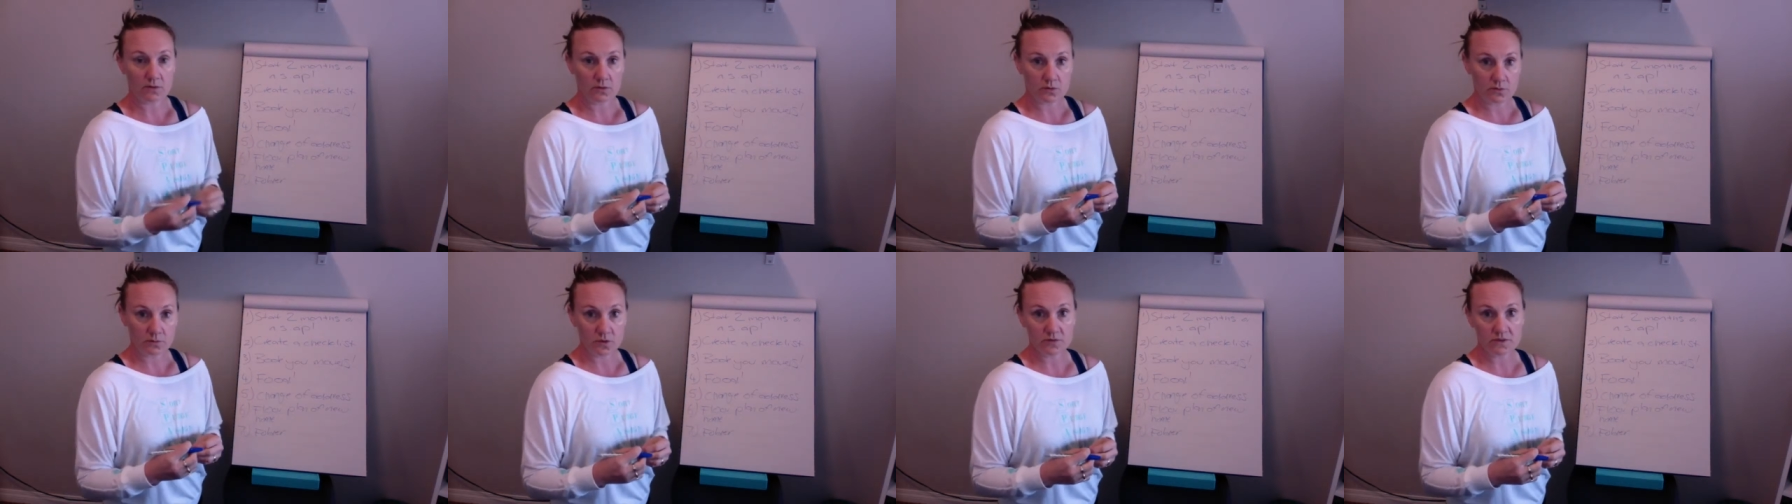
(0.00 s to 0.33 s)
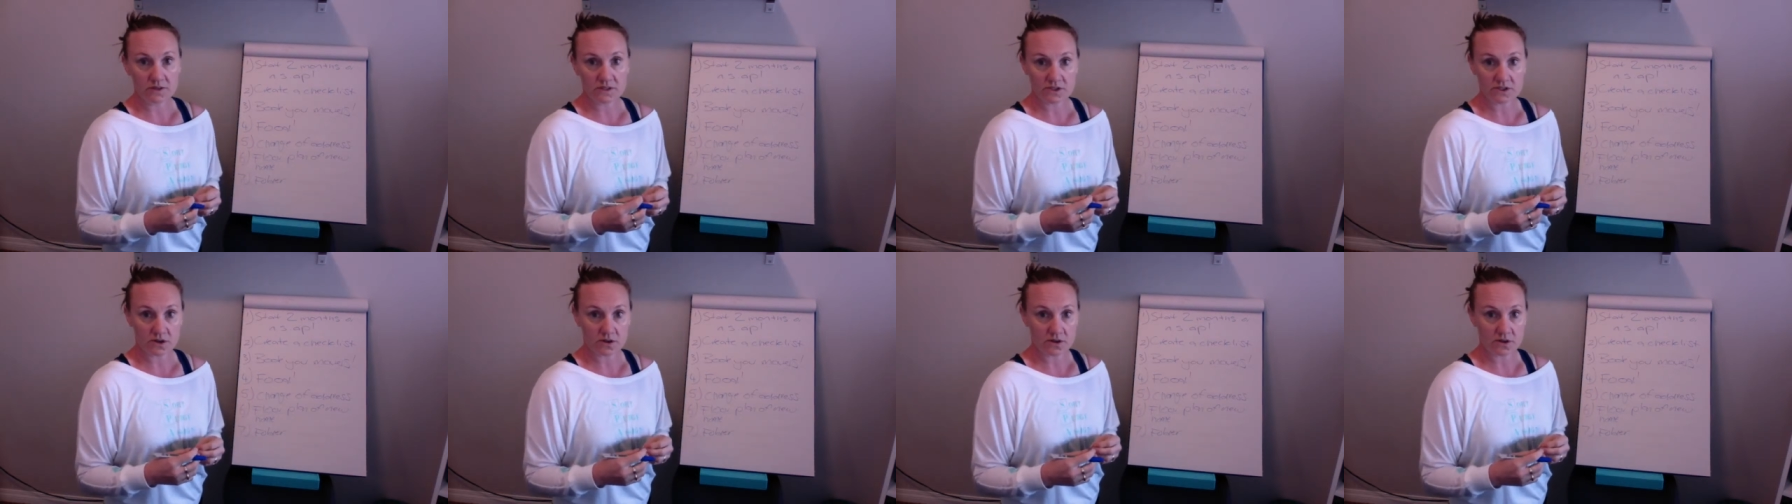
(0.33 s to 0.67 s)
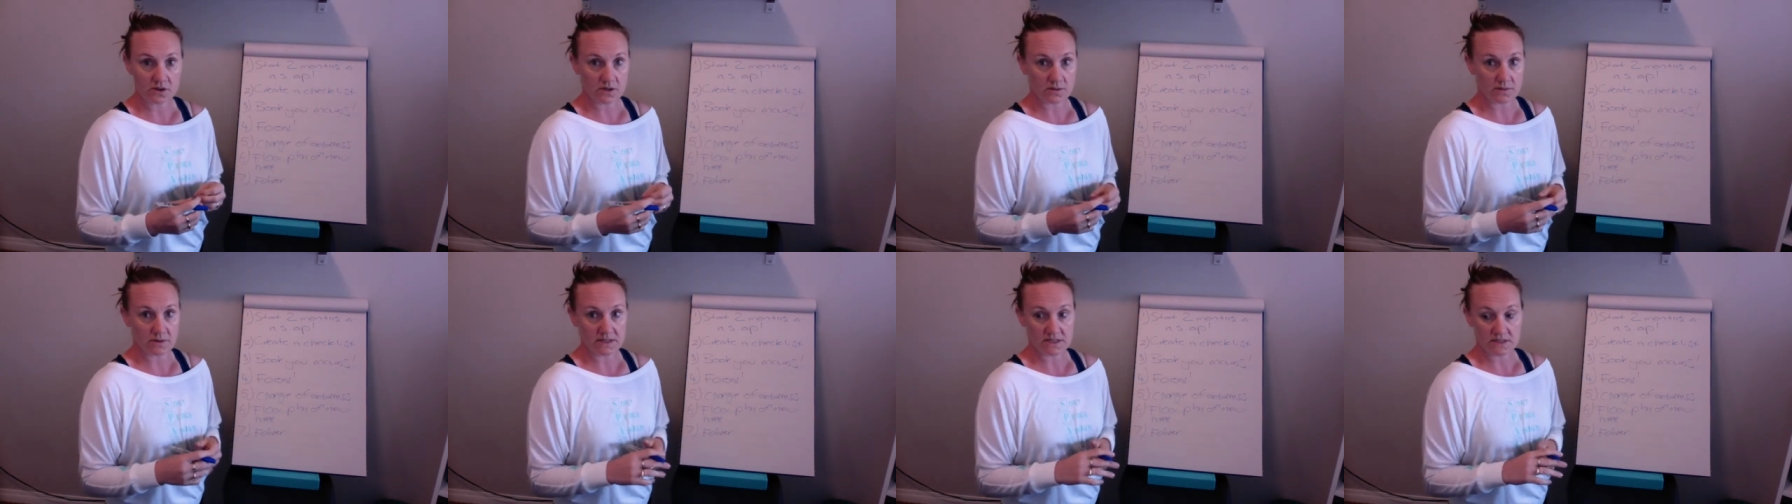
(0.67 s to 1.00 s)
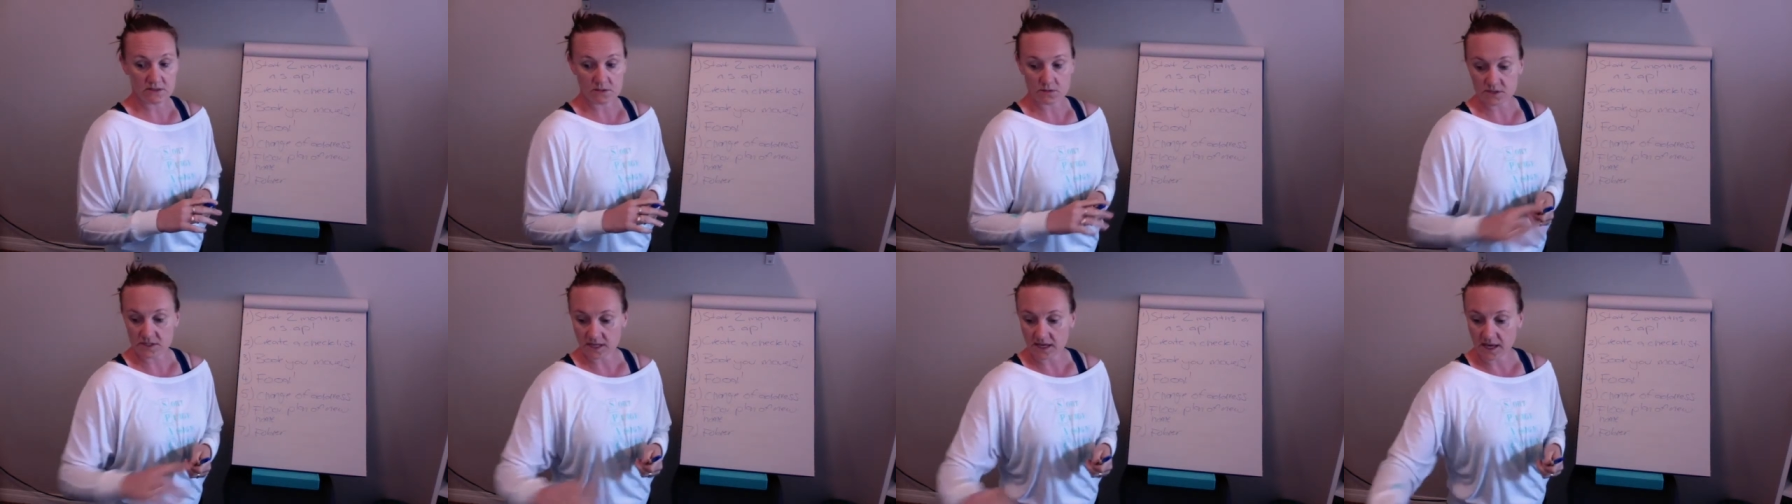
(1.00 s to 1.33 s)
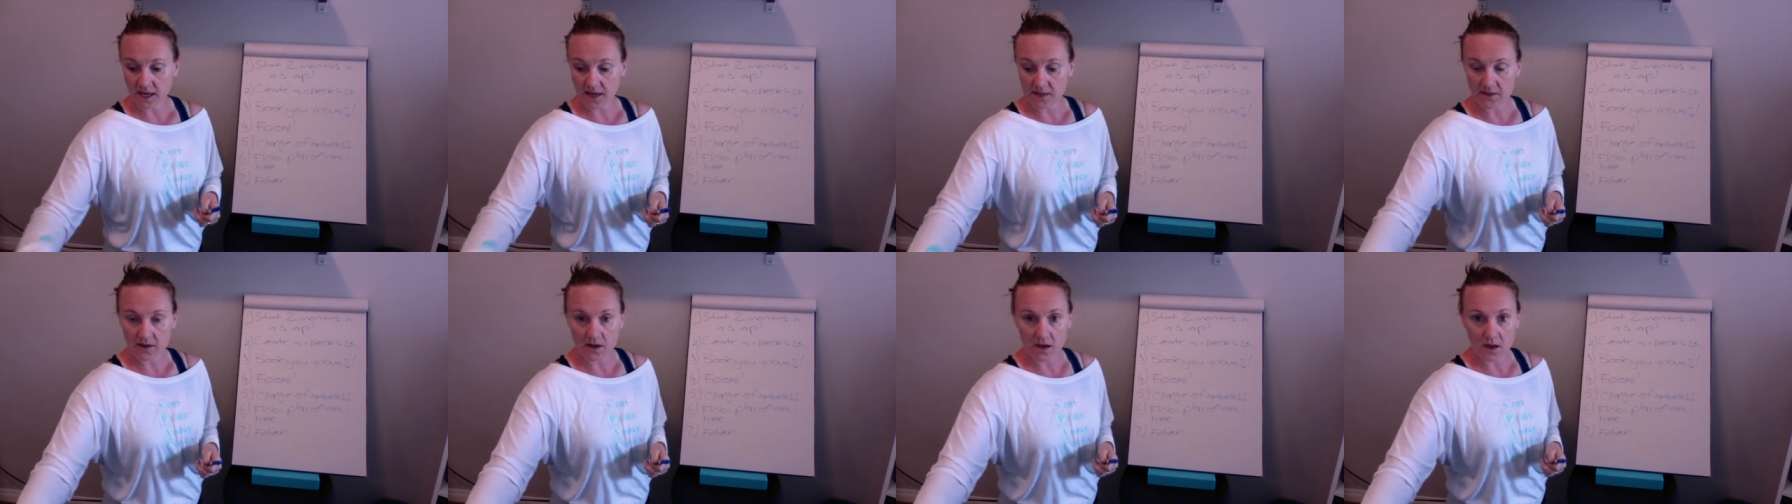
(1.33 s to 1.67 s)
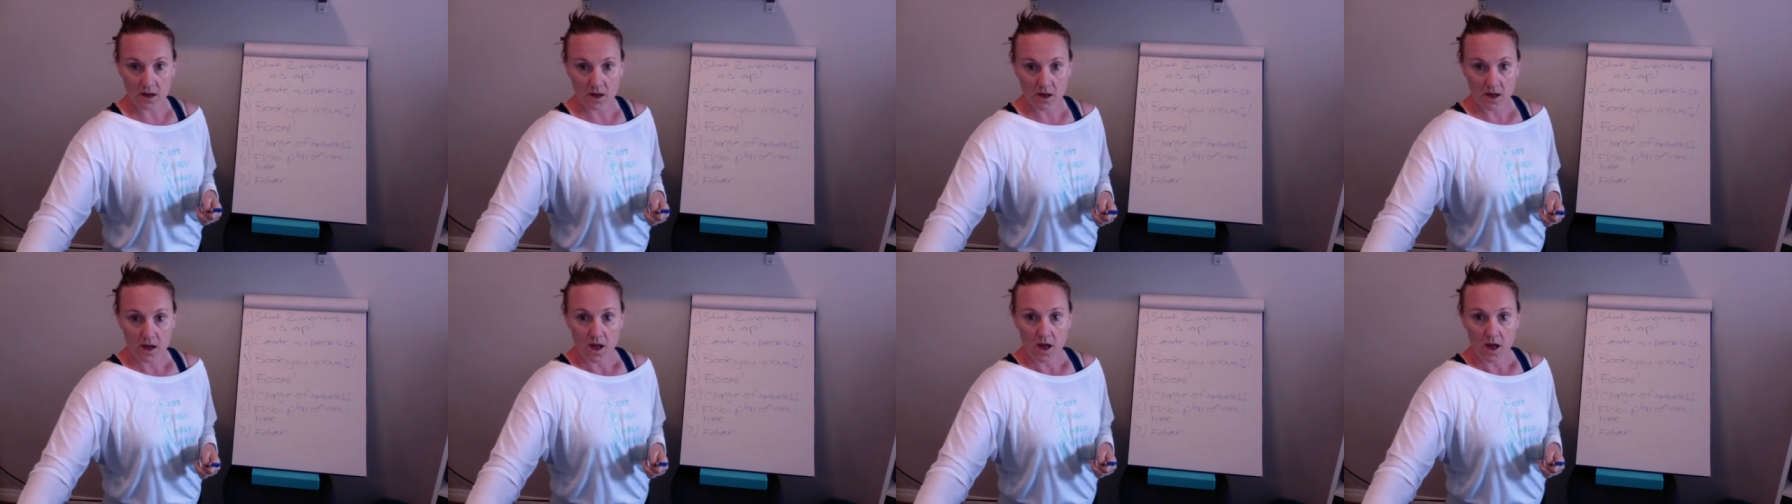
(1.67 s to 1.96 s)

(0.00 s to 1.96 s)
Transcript: your moving documents all together.